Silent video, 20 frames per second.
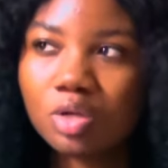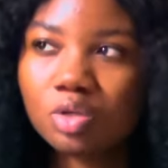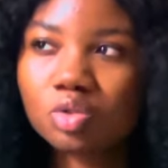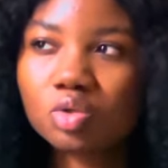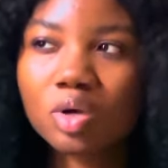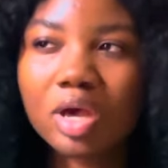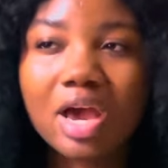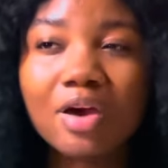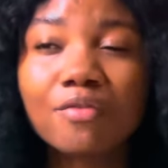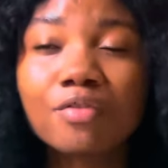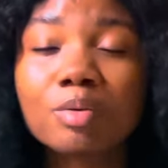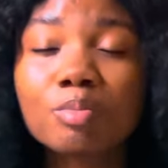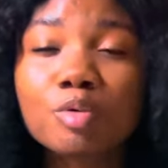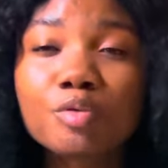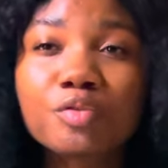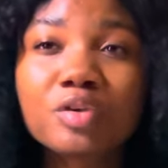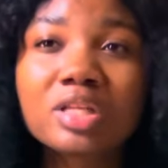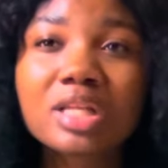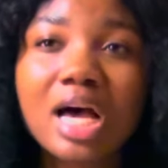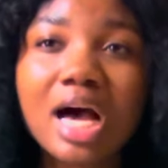So every
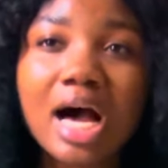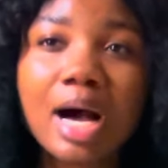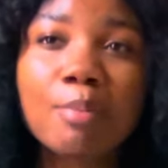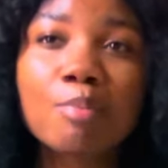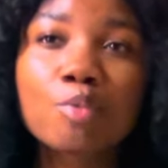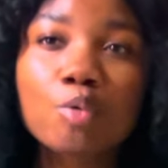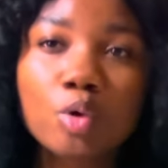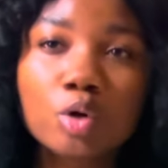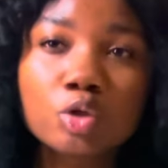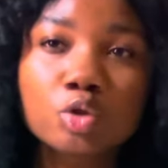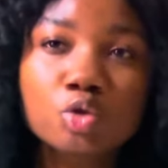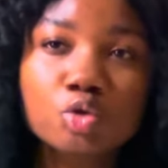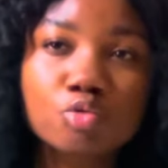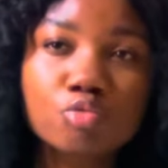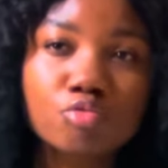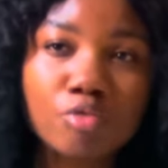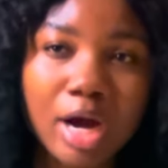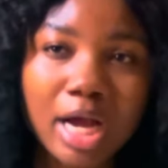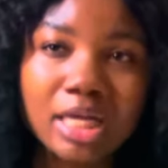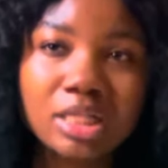movie that I'm going
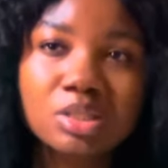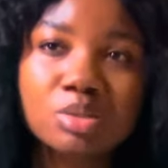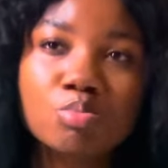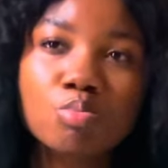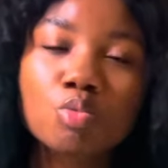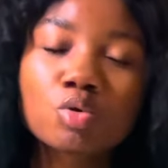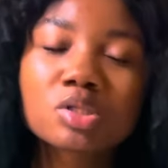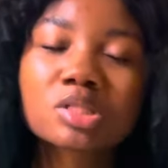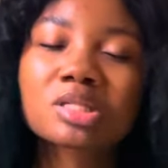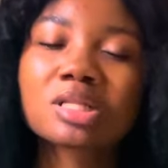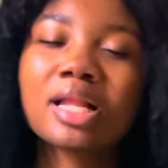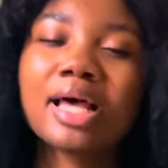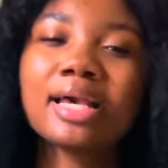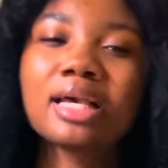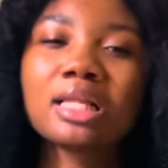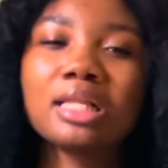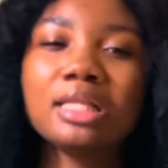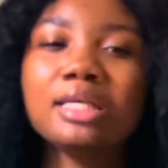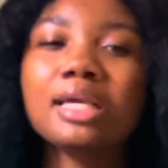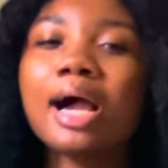to write, most
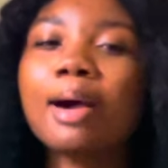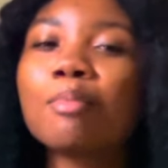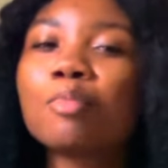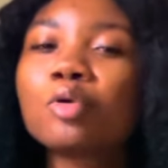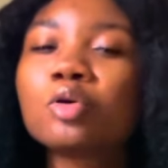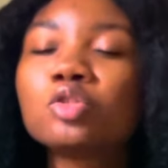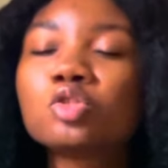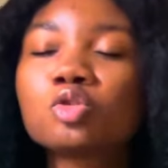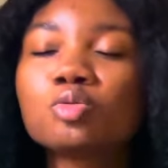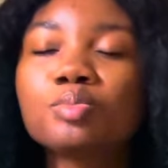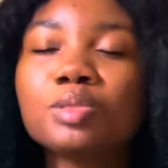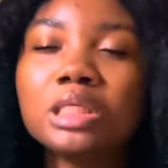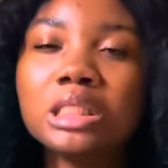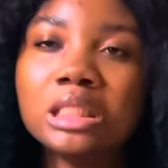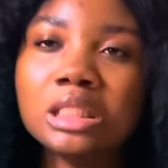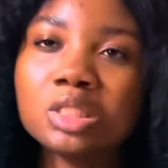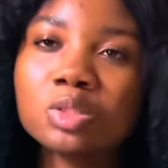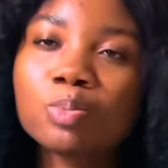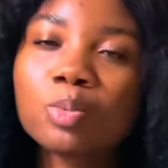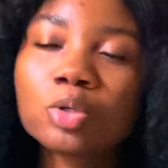likely I'm going to be in
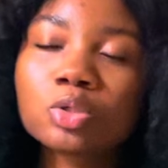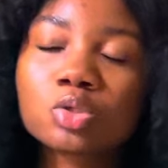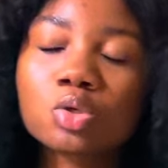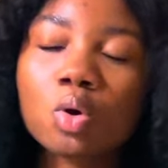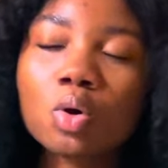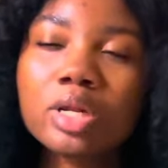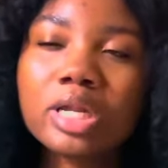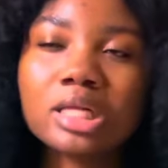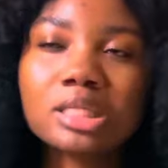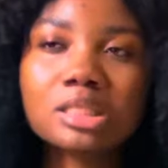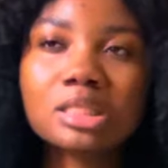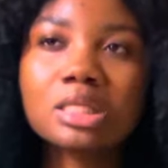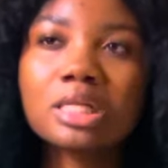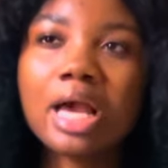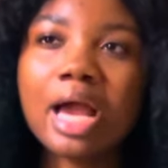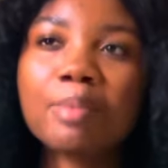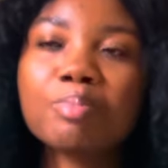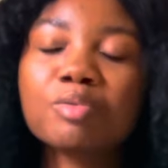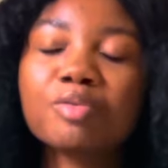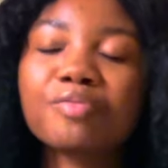it, but
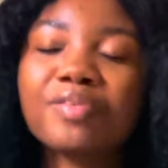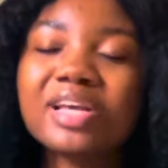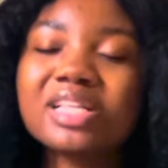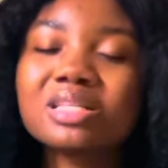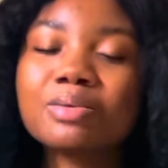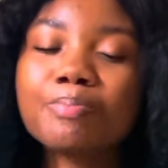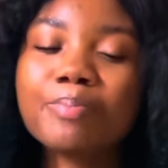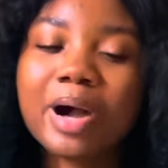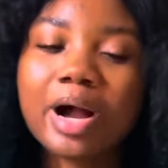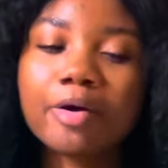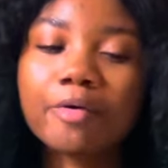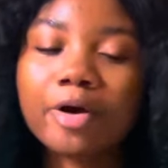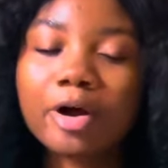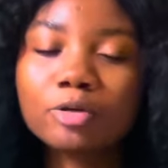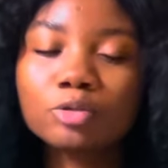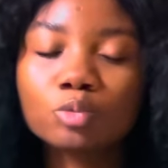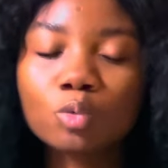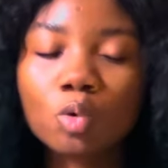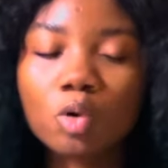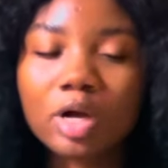honestly, I prefer the
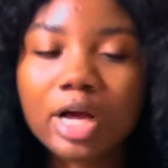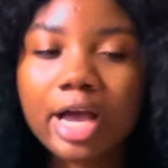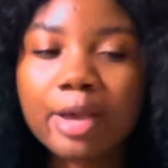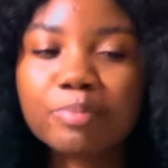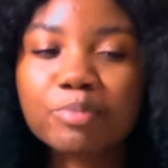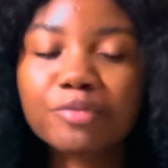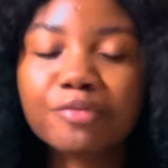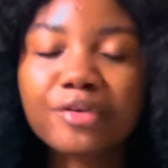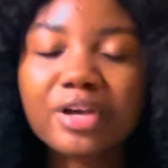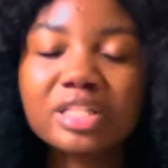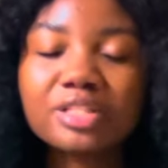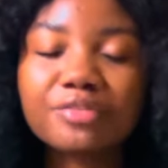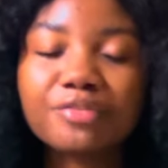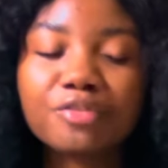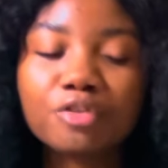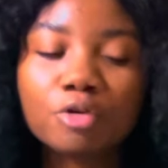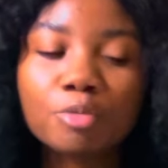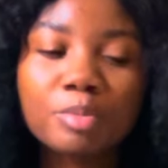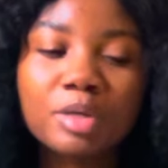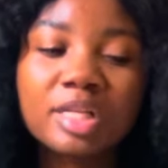background work, I prefer the
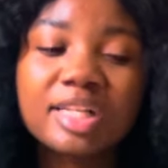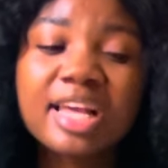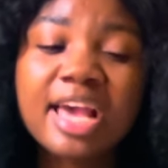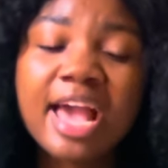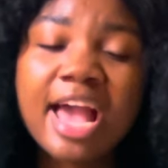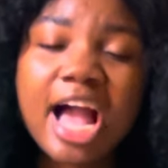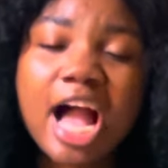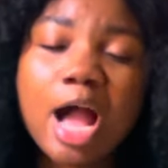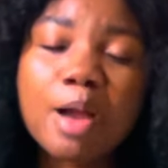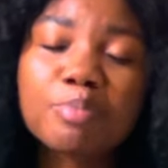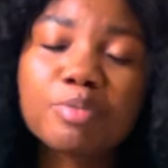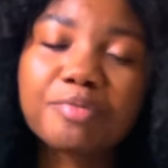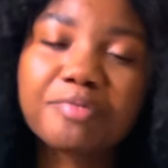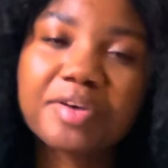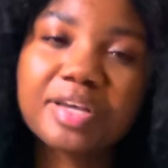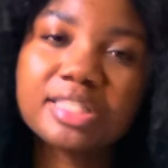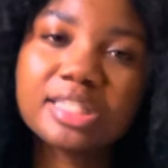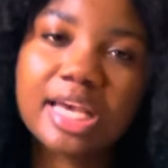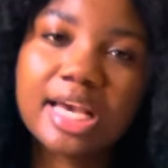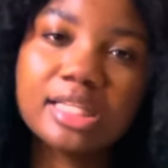filming, I
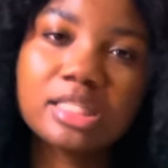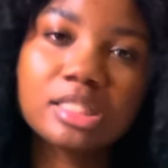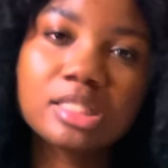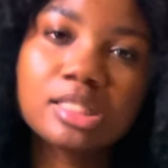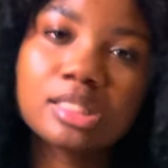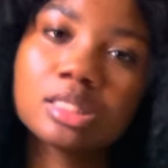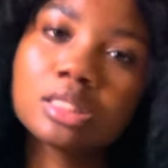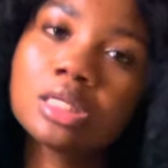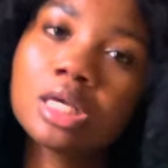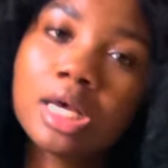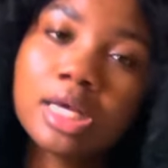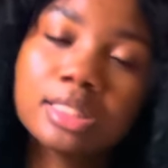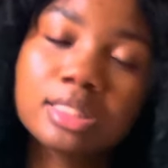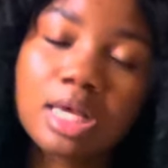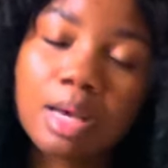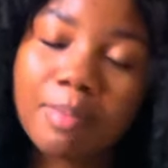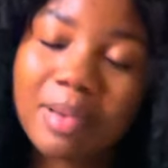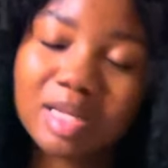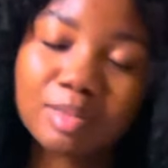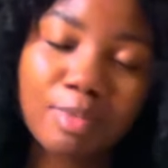prefer the editing.
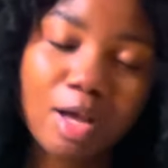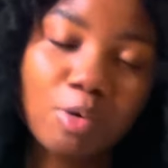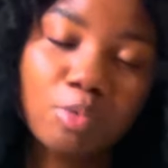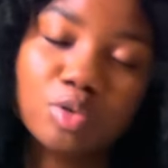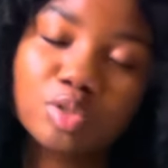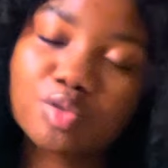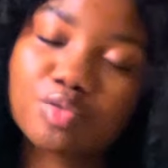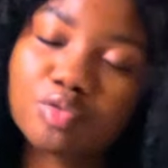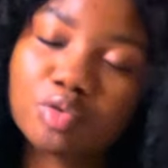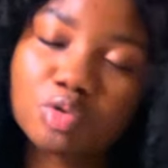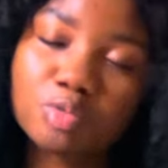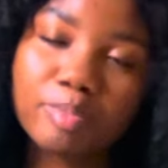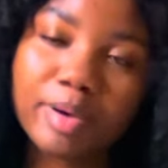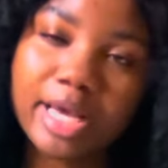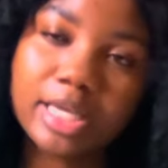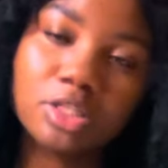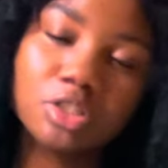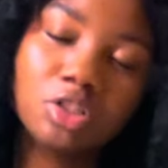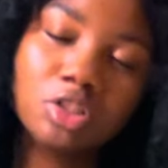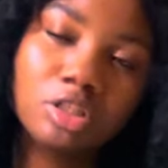Their Madman was filmed
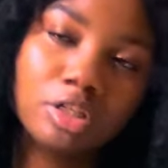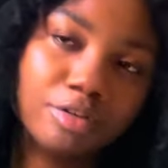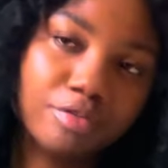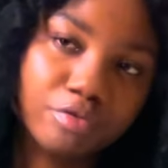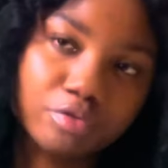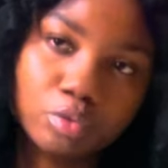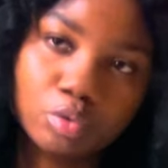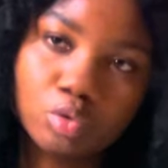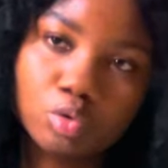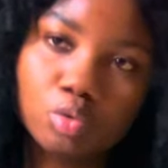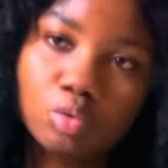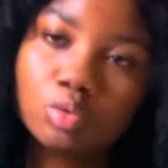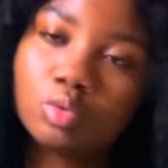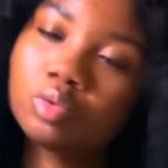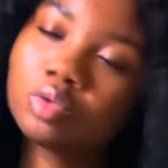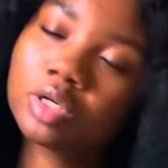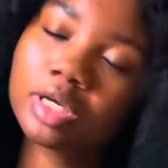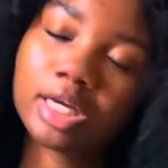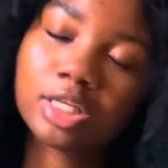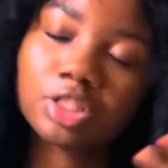by Ichie Voodoo.
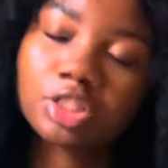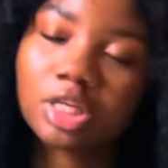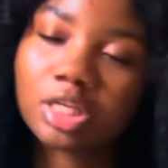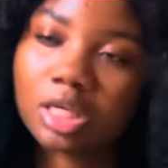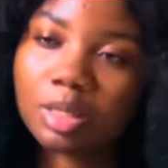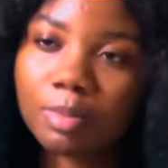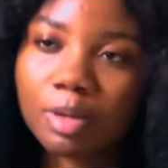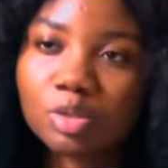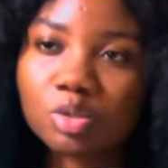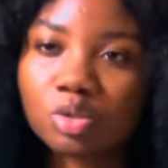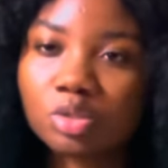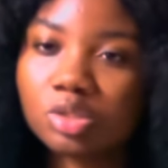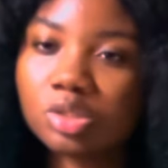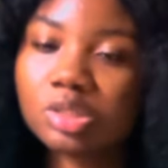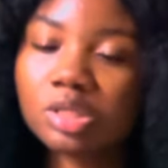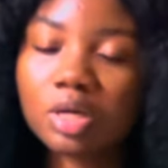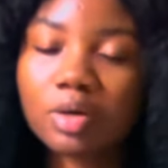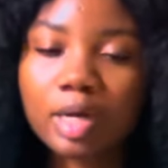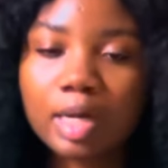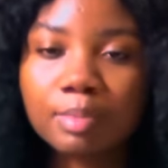You can check him out on
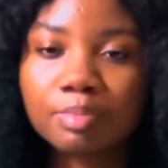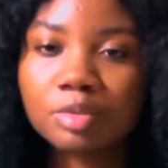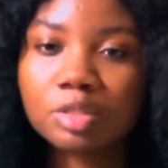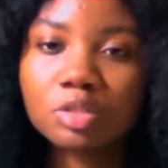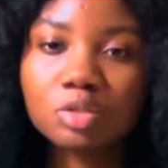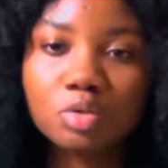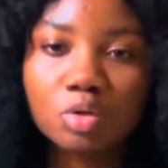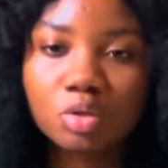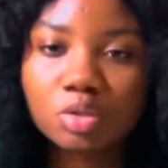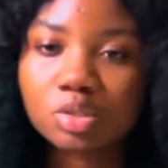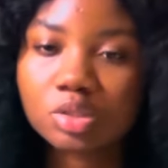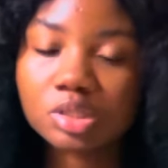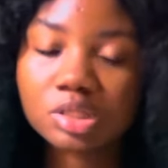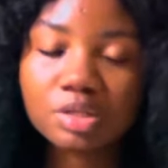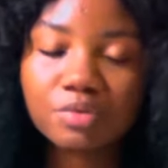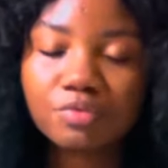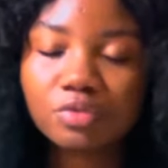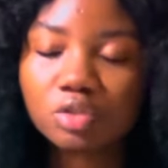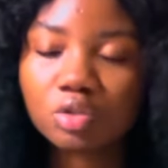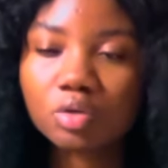Instagram, he's
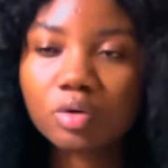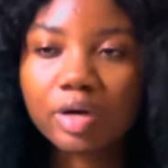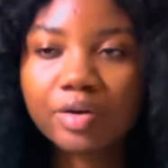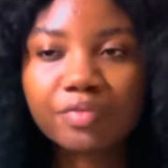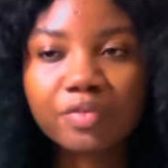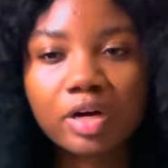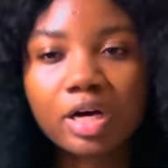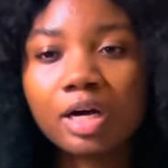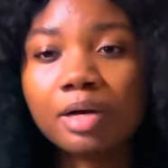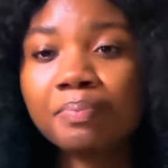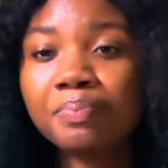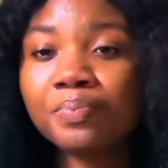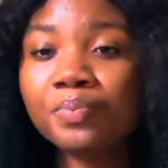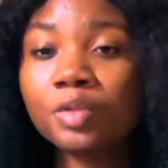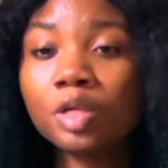a videographer.